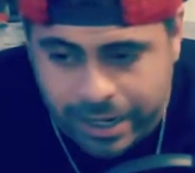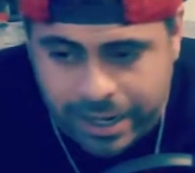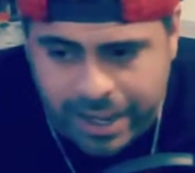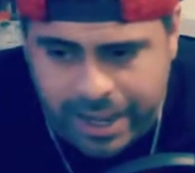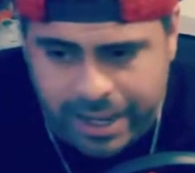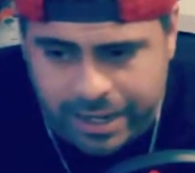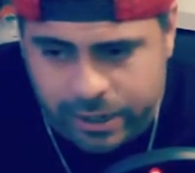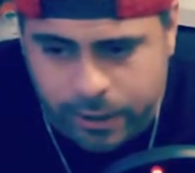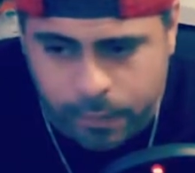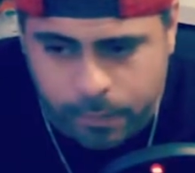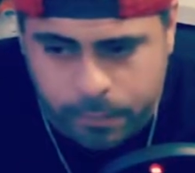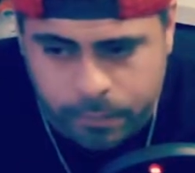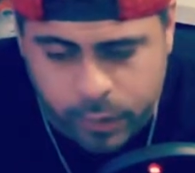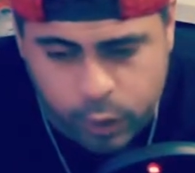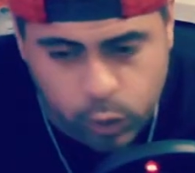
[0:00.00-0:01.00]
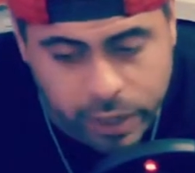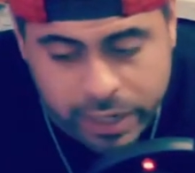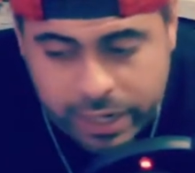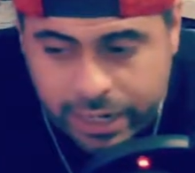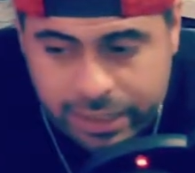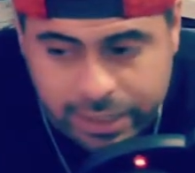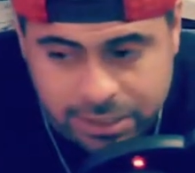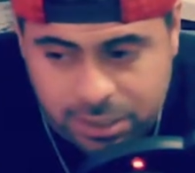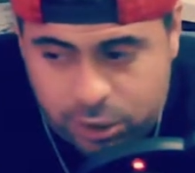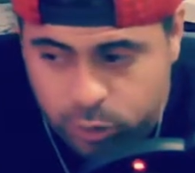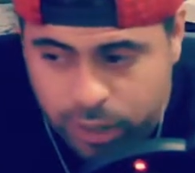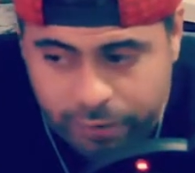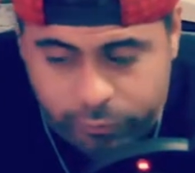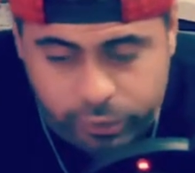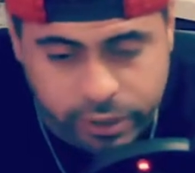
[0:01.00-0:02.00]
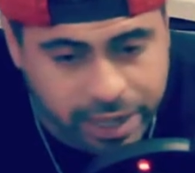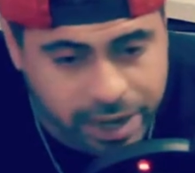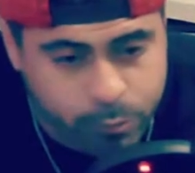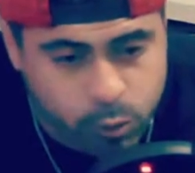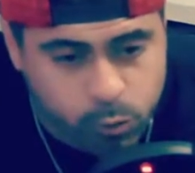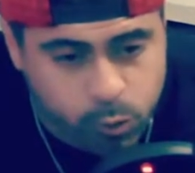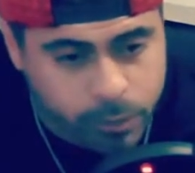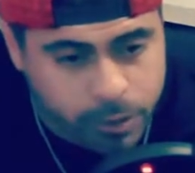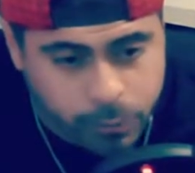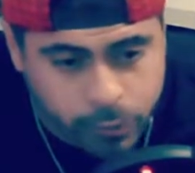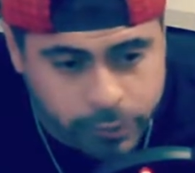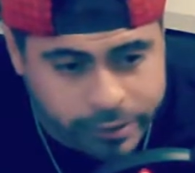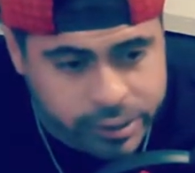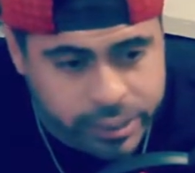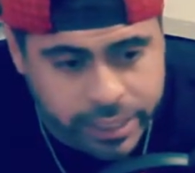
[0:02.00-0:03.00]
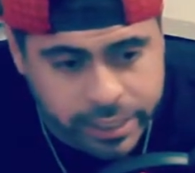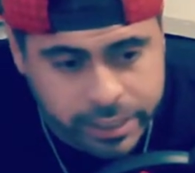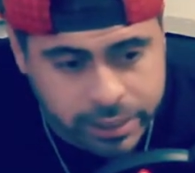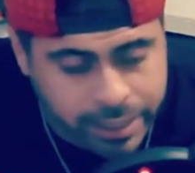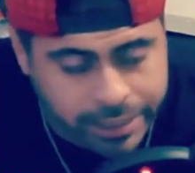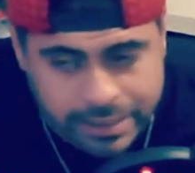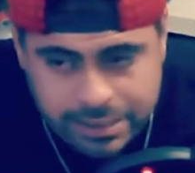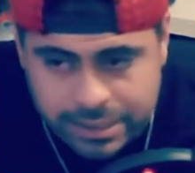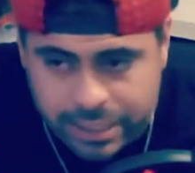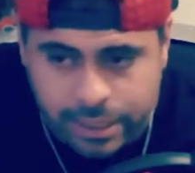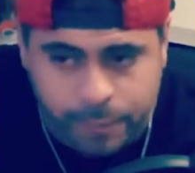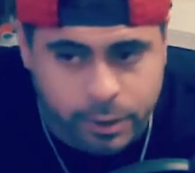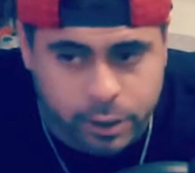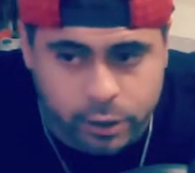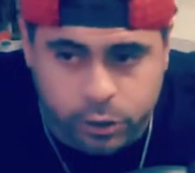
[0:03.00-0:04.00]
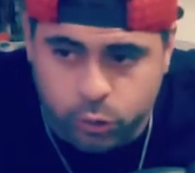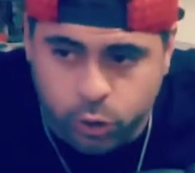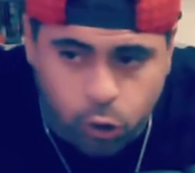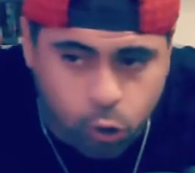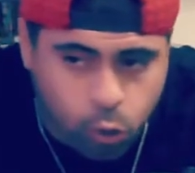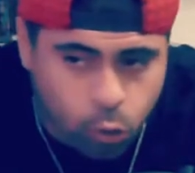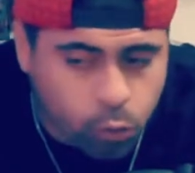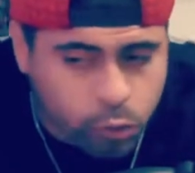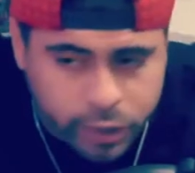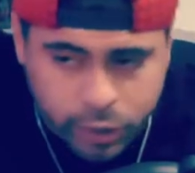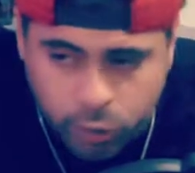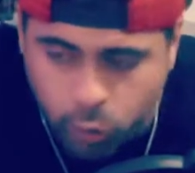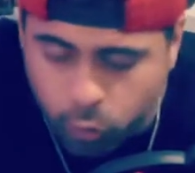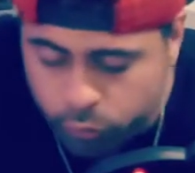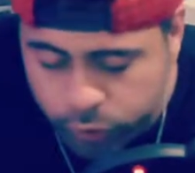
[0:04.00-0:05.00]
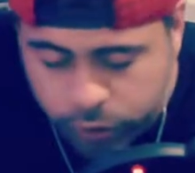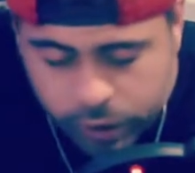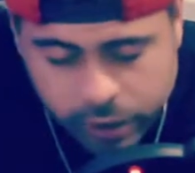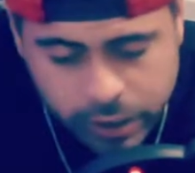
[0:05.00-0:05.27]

And you know, any ideas that you have for the game room would be appreciated. Like I said, I'm gonna do the whole thing over.